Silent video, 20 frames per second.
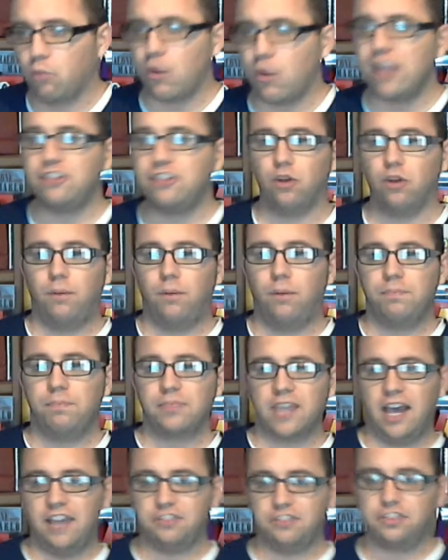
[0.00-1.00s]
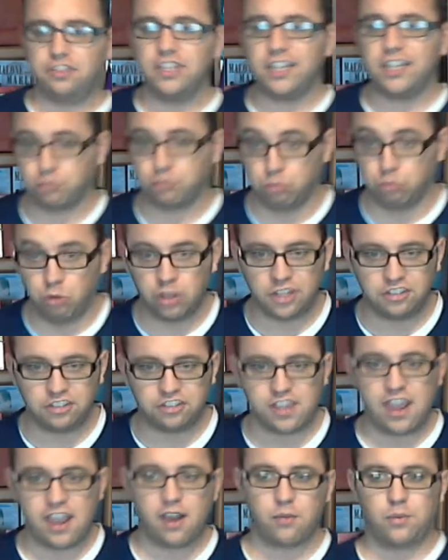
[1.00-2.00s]
Rachel, she gets really
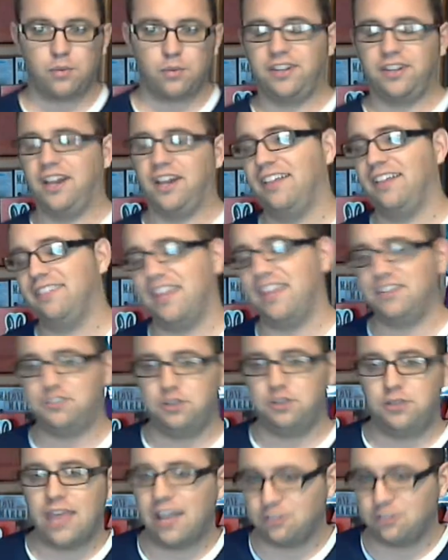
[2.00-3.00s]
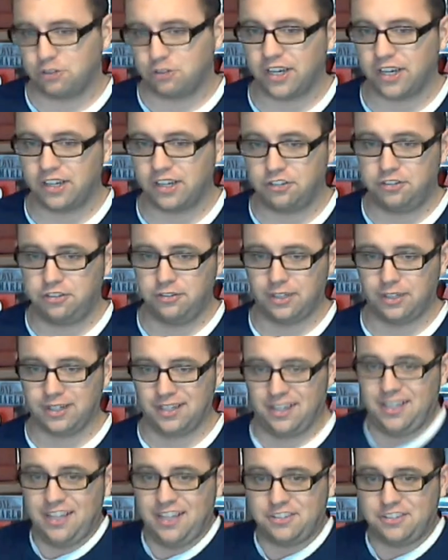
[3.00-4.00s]
scared when they do that trick. Because she's like,
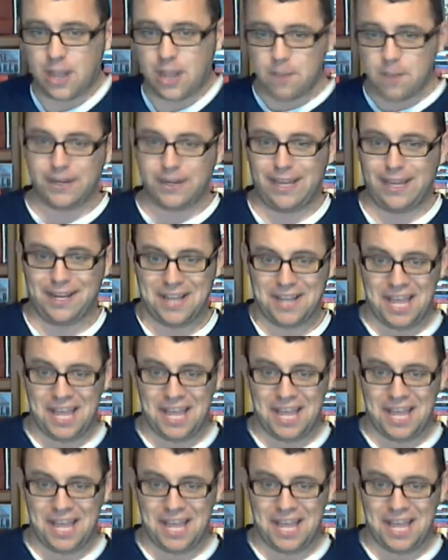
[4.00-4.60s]
it's opening.